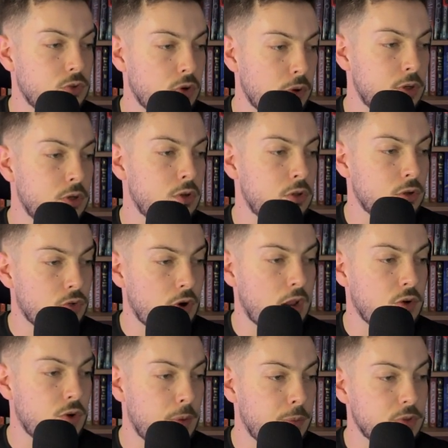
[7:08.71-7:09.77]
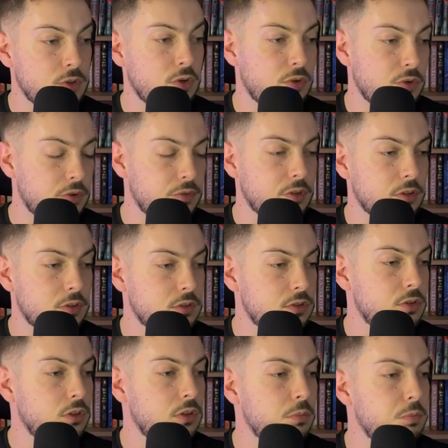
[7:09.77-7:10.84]
rowing on the Grand Rapids on a river.
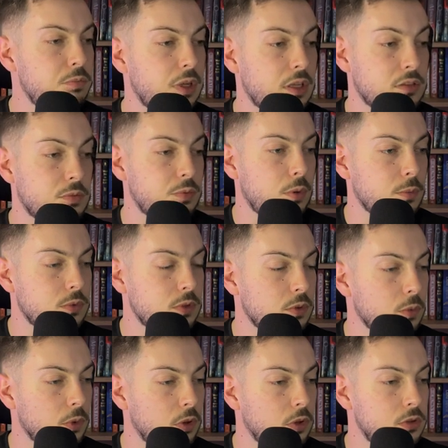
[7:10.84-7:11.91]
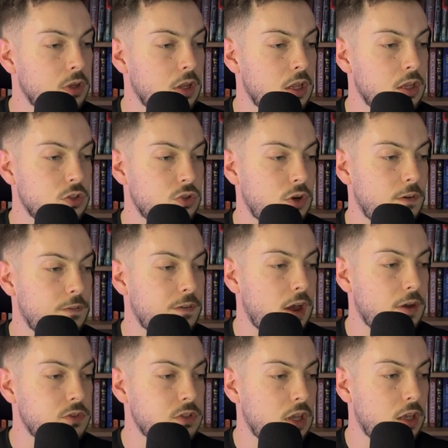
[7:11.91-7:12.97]
Not the best prompt in the world. Let's try
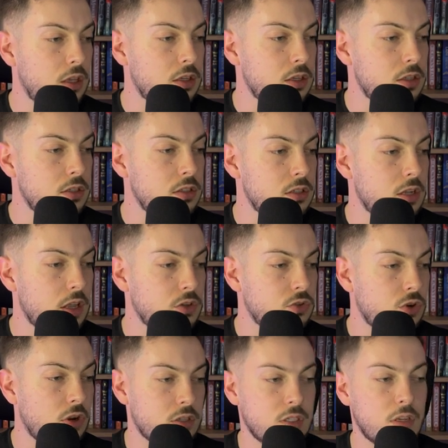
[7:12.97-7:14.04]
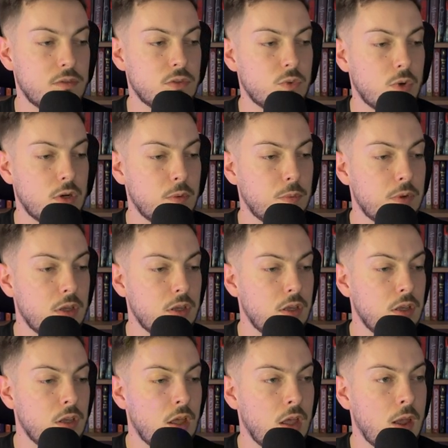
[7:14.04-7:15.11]
5 seconds. Let's try 720p.
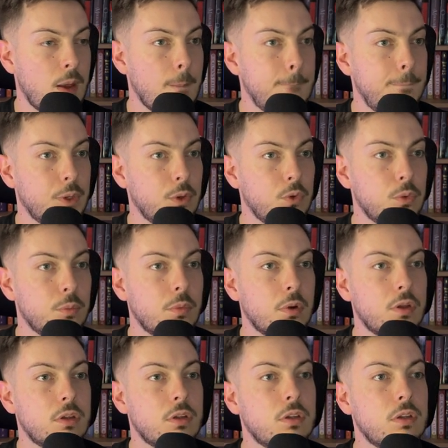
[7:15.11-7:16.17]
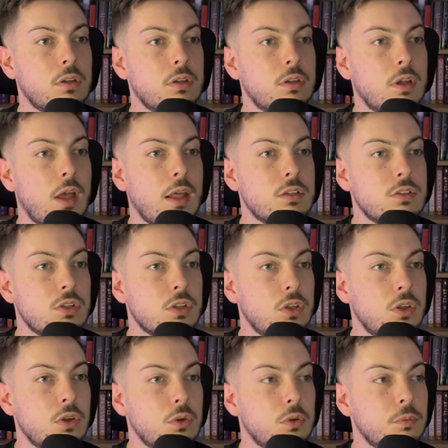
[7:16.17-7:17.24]
Boom. Add it to the
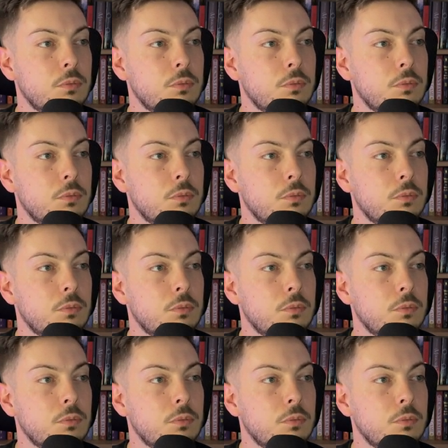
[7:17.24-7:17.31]
queue.